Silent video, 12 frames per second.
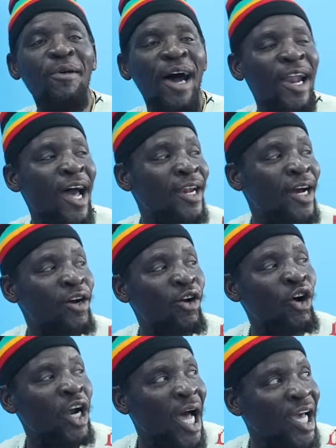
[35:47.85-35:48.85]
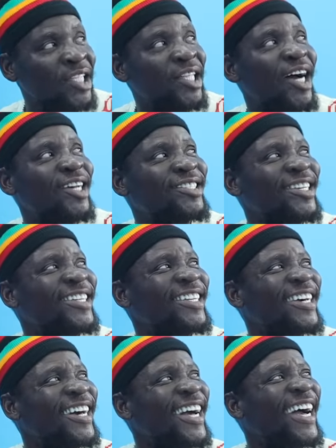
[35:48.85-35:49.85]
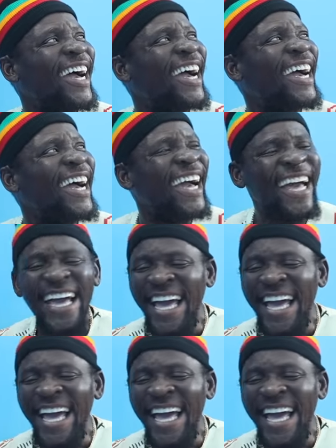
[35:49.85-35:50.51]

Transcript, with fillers: man, and then colour it and